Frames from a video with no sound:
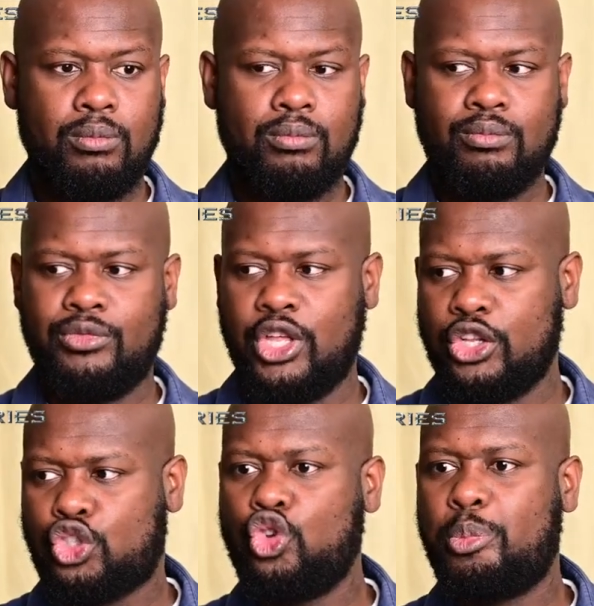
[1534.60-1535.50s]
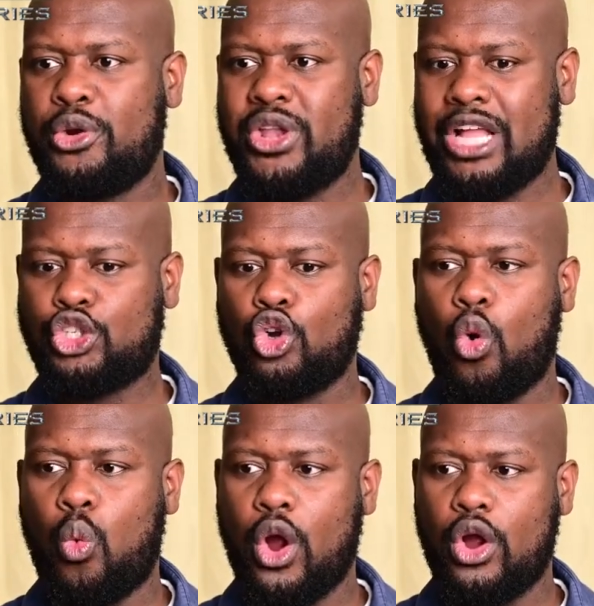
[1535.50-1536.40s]
the supernatural
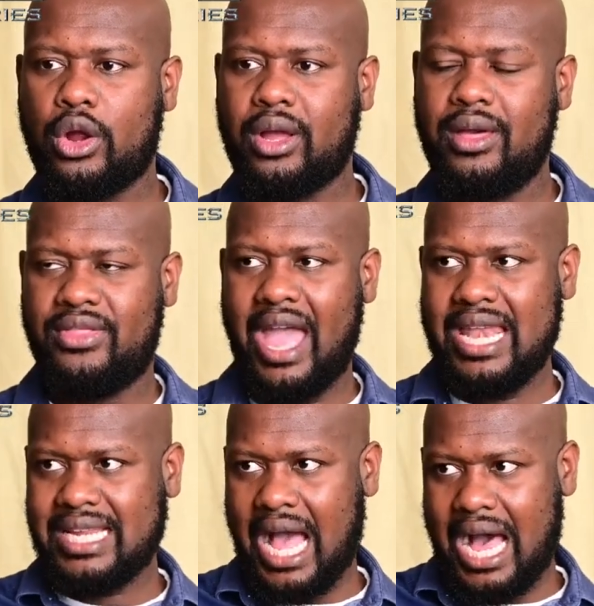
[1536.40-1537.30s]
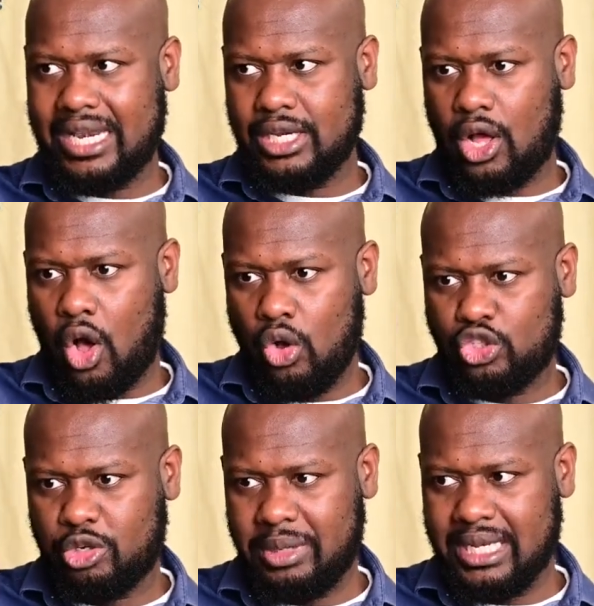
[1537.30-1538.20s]
work that God
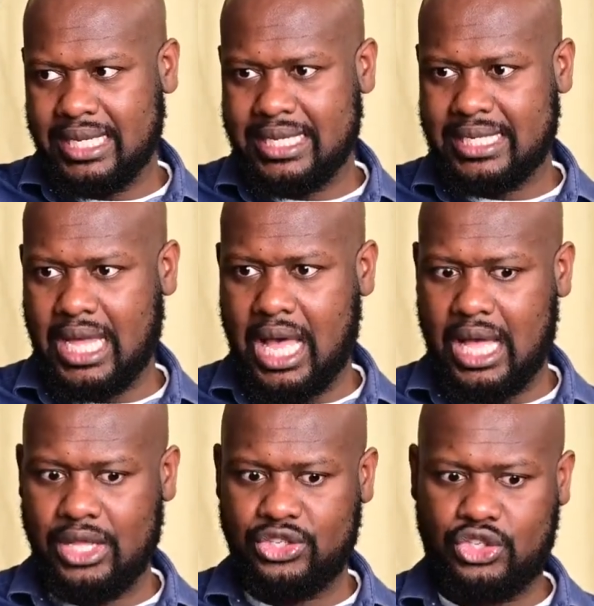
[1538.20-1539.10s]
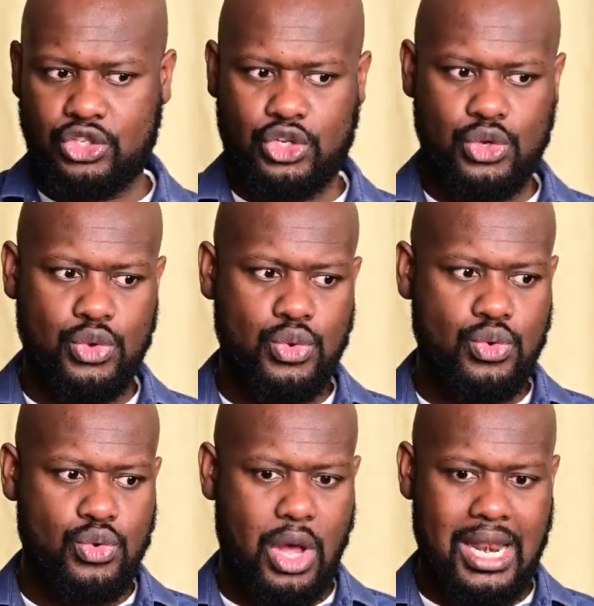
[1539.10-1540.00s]
ultimately does
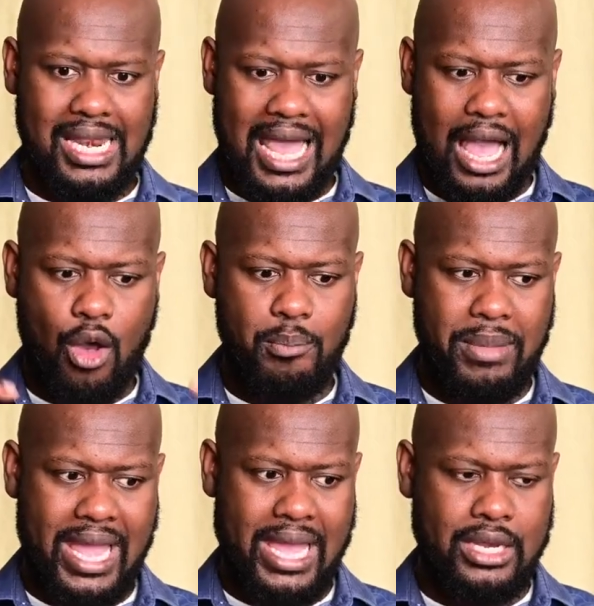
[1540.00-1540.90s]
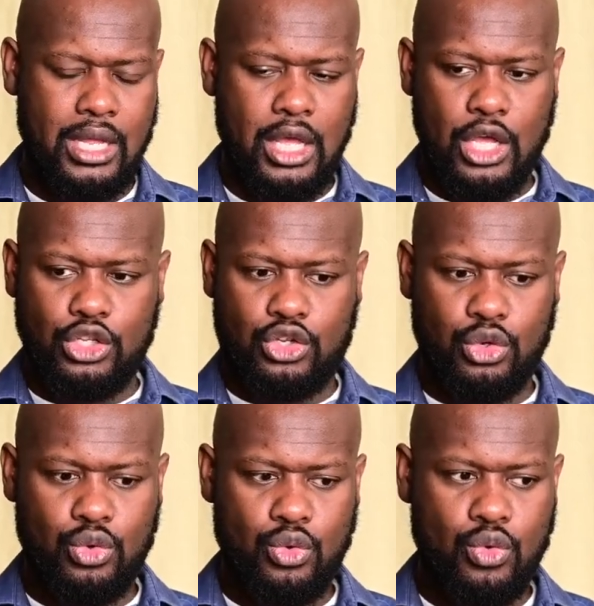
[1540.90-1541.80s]
to allow man
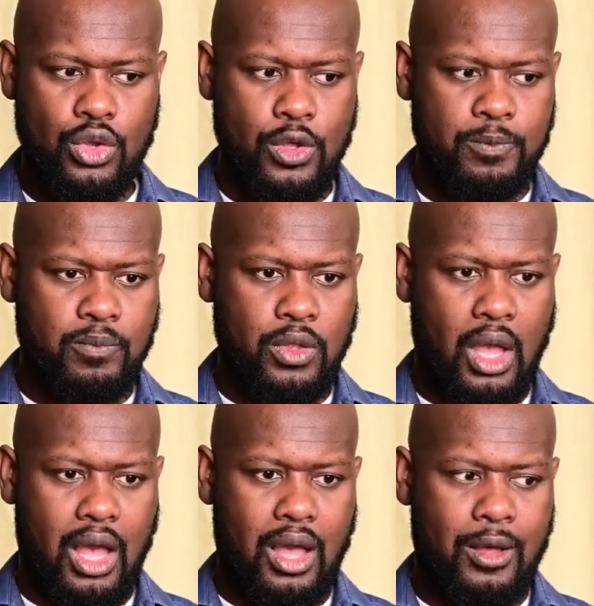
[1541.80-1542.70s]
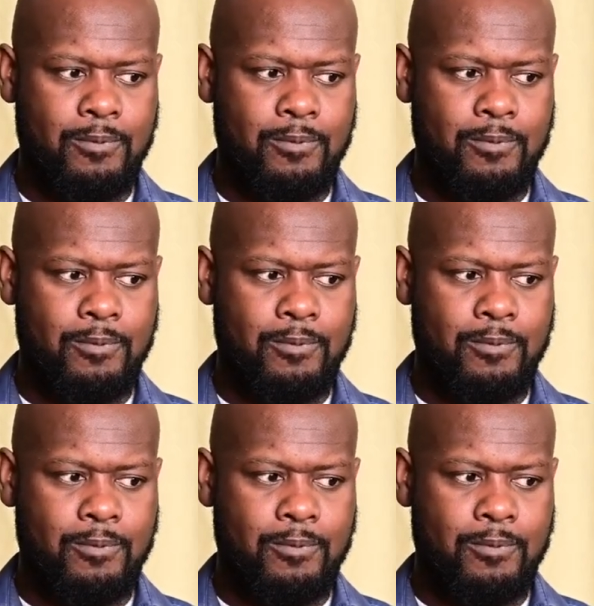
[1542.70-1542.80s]
to uh,